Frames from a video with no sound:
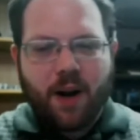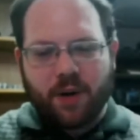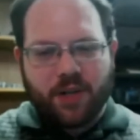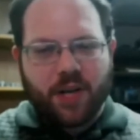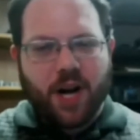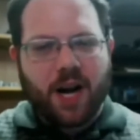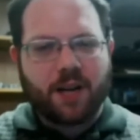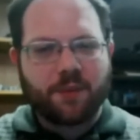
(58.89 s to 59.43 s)

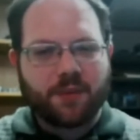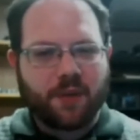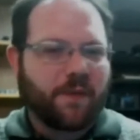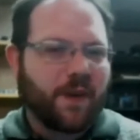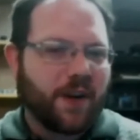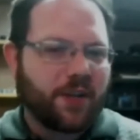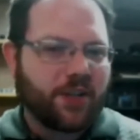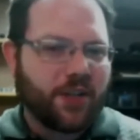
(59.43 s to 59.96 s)
we're going to be talking
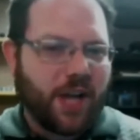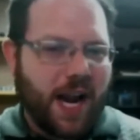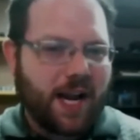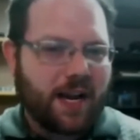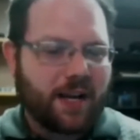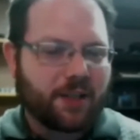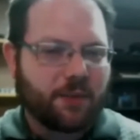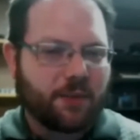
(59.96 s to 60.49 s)
some fun
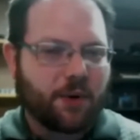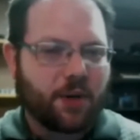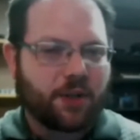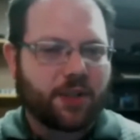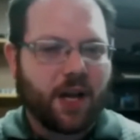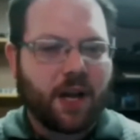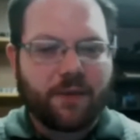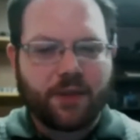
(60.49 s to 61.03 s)
jank and some
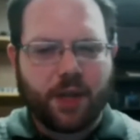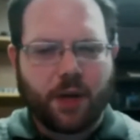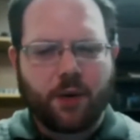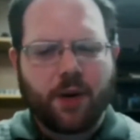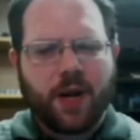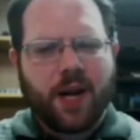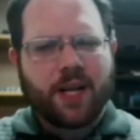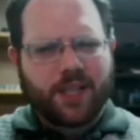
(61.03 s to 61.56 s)
good stuff.
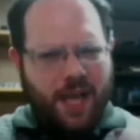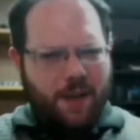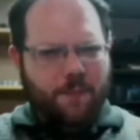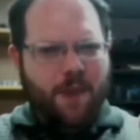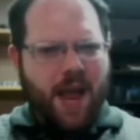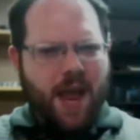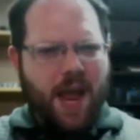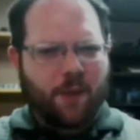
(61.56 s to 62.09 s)
So,
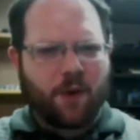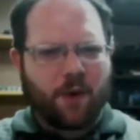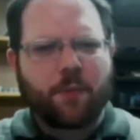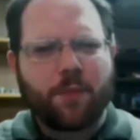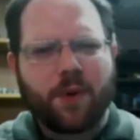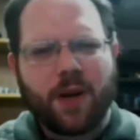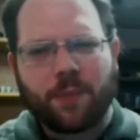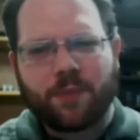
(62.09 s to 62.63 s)
Tin Man, what have
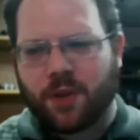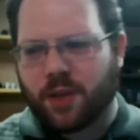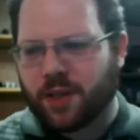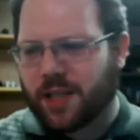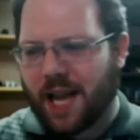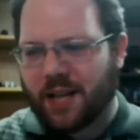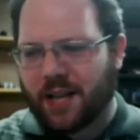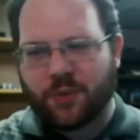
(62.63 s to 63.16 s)
you been up to this
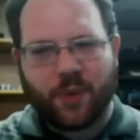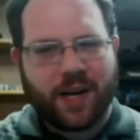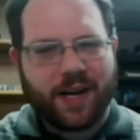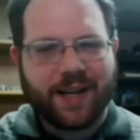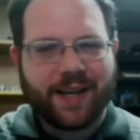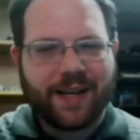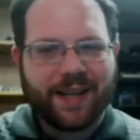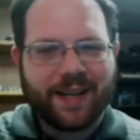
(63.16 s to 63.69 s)
last
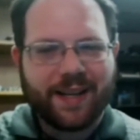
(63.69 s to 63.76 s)
week?